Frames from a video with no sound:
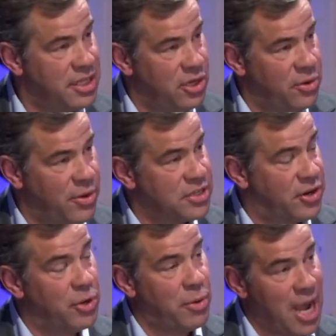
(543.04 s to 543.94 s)
the U S
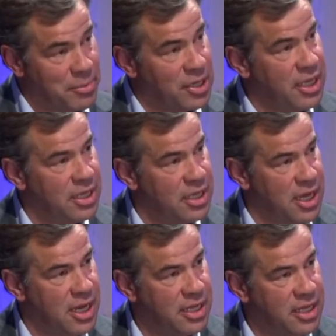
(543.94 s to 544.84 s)
very rapidly,
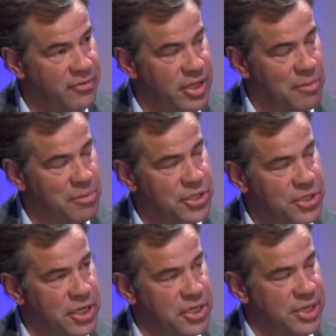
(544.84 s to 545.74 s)
uh, given the
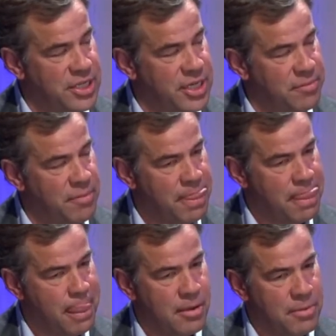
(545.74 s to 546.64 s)
opportunities we see,
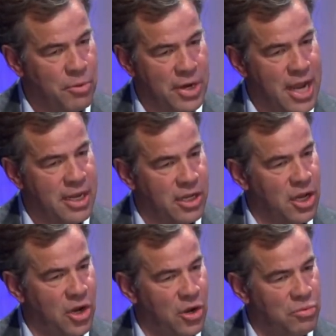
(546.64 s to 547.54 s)
but we're not going to
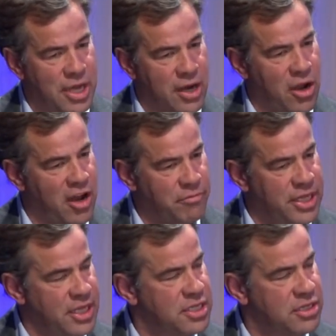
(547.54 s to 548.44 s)
go kind of
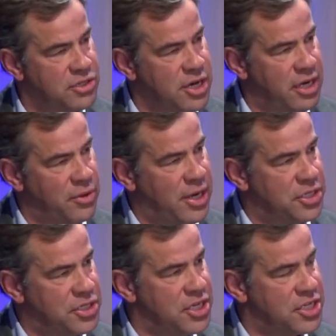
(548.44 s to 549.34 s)
off-piste and try to uh,
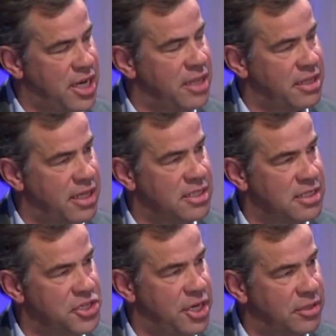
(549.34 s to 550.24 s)
chase shiny things
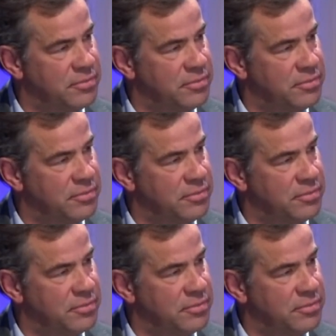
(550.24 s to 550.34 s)
this year.